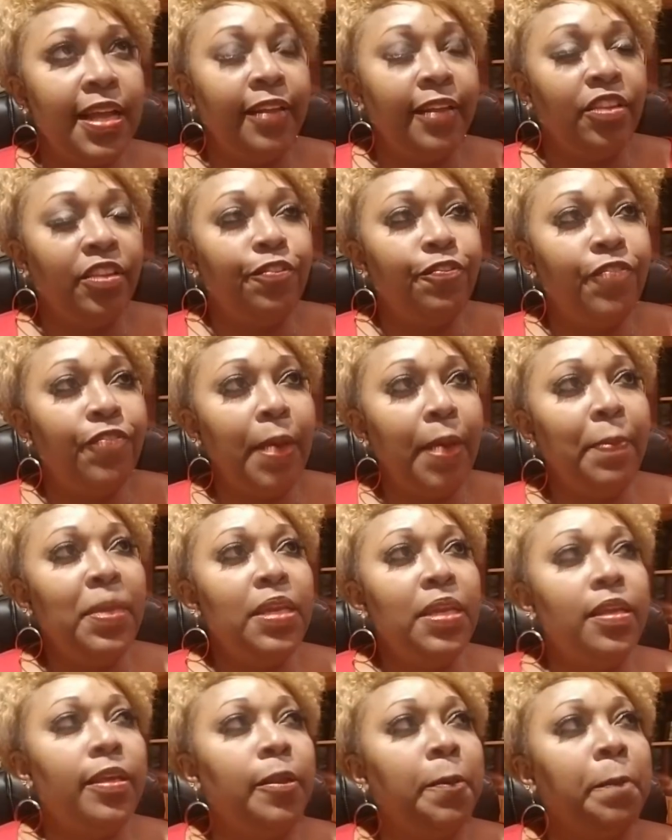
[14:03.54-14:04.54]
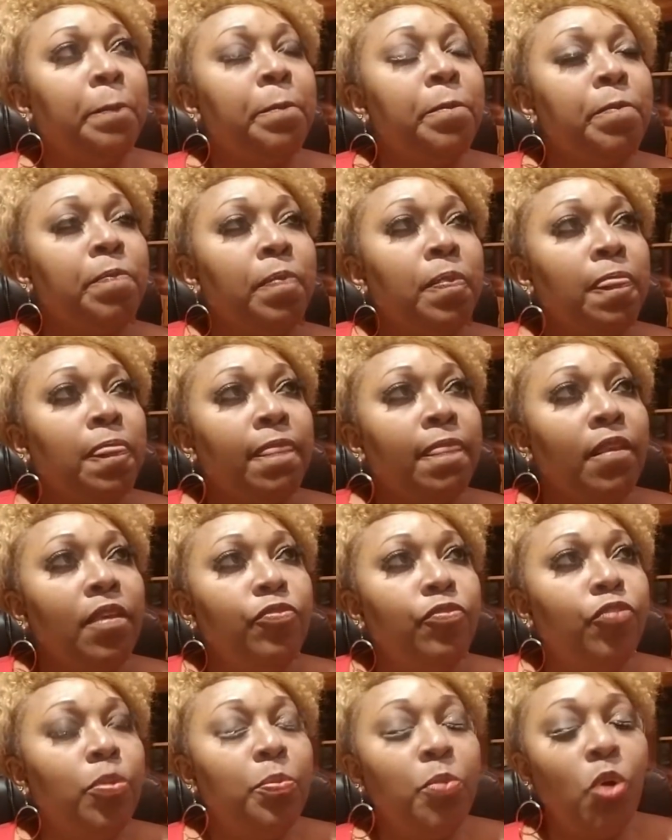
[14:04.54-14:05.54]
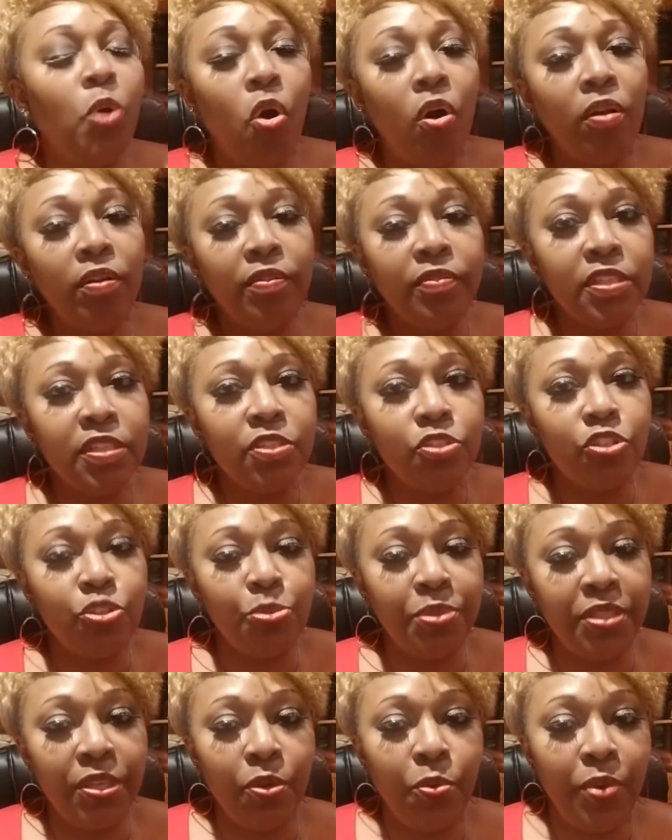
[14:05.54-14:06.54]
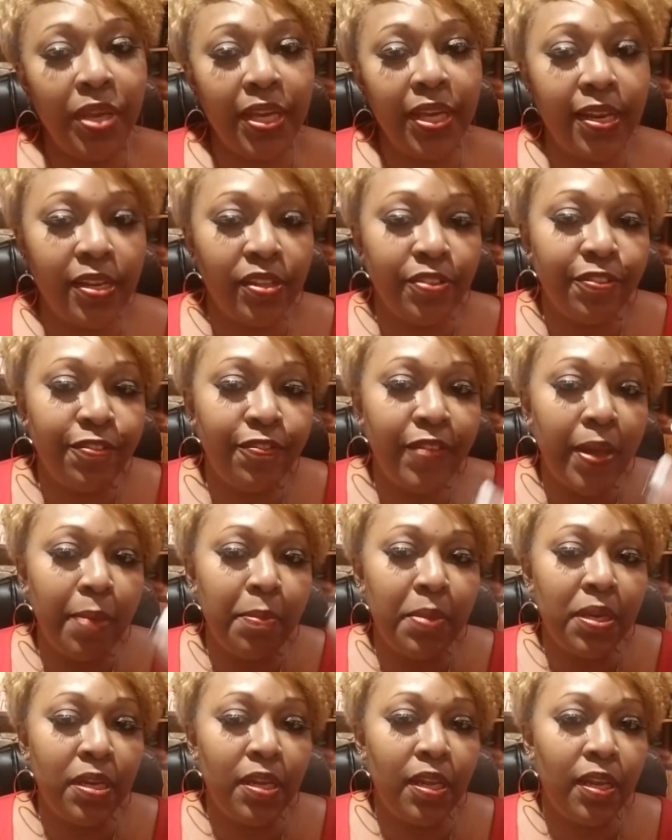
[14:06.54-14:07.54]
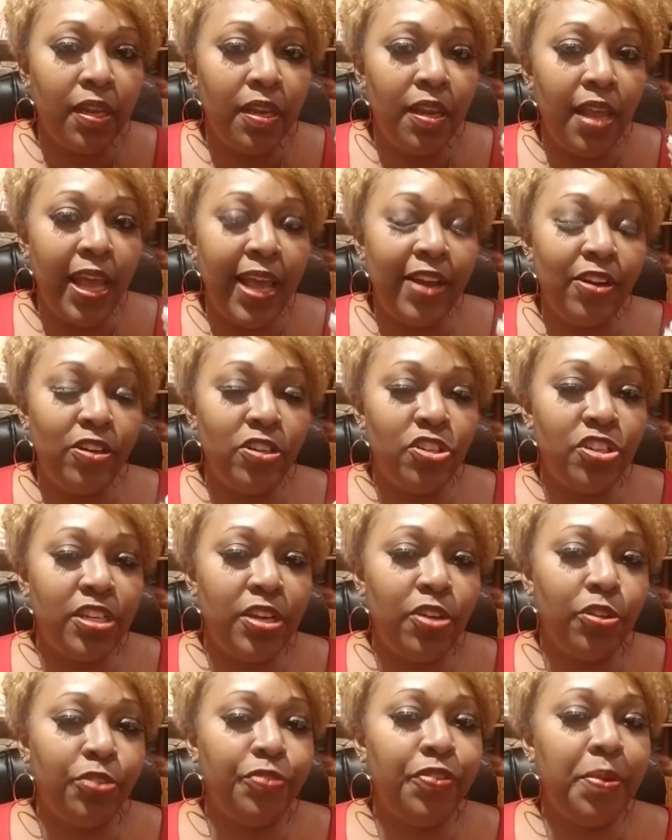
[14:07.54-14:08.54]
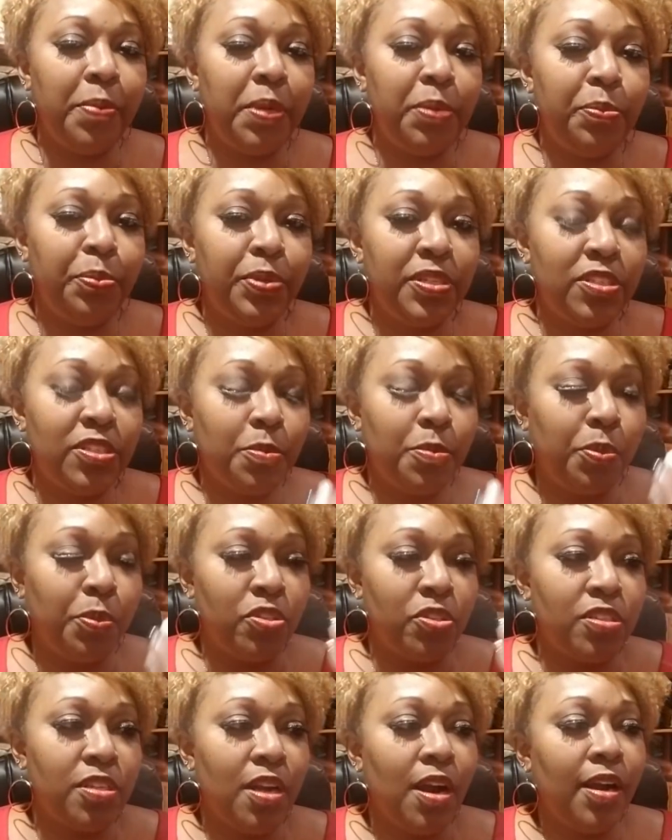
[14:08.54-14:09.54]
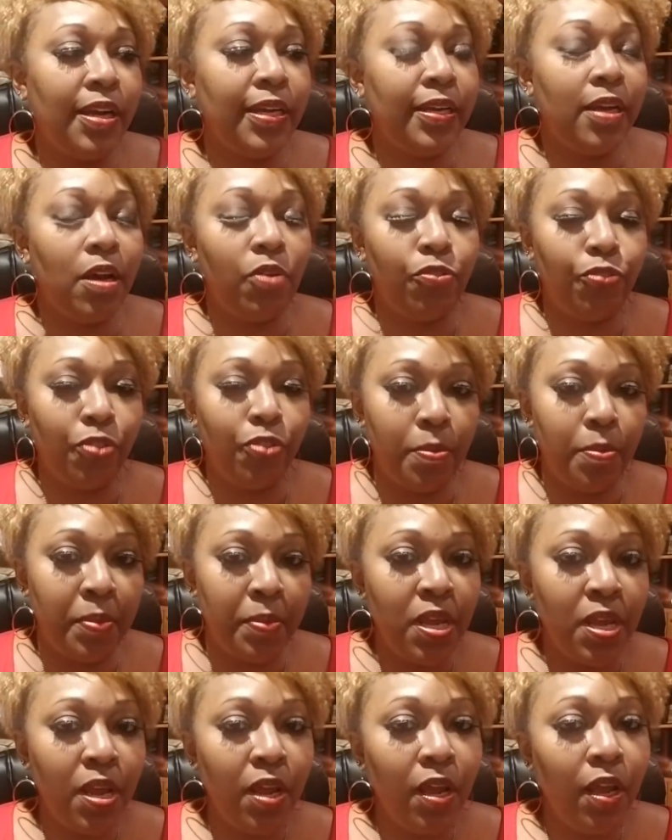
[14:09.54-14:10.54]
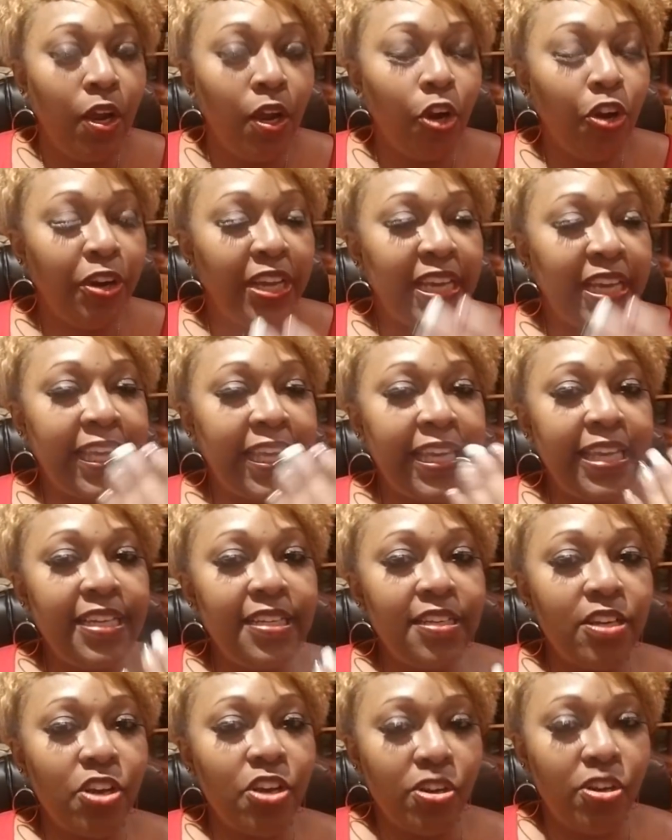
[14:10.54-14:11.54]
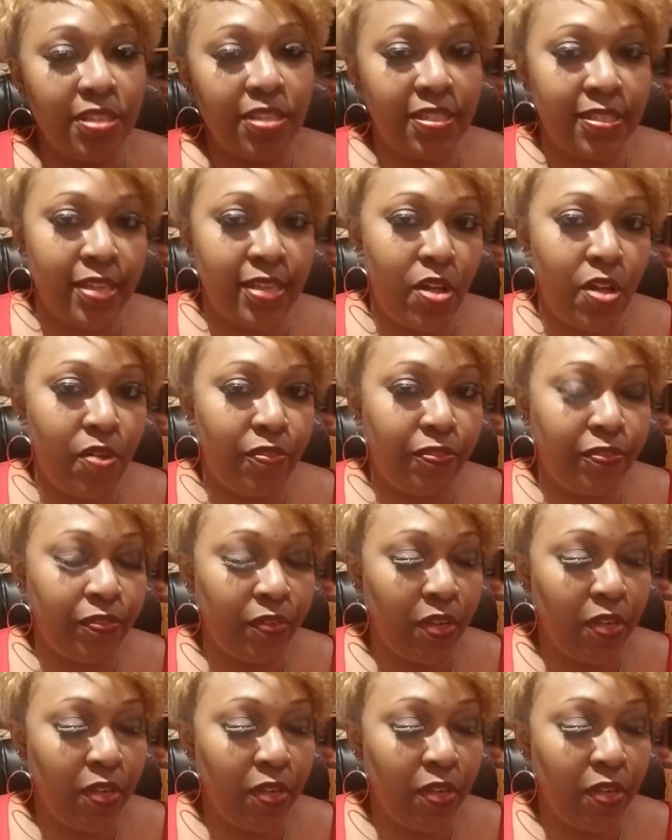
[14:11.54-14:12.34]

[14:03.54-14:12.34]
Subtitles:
the feminine, from all of this to do with the awakening, the feminine energy or the feminine principle started out from her healing herself